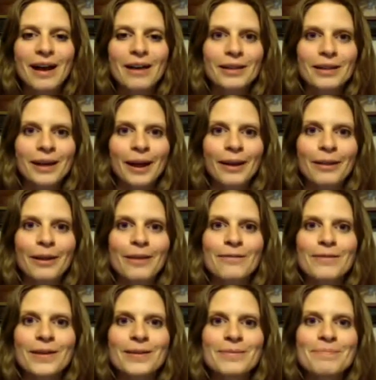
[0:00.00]
really had a lot of
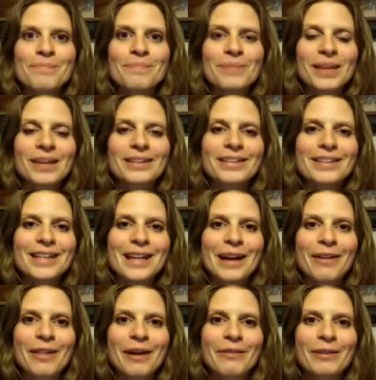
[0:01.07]
fun seeing
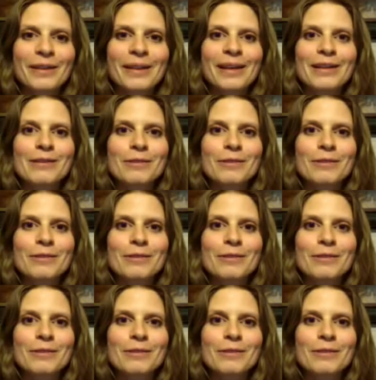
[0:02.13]
how that related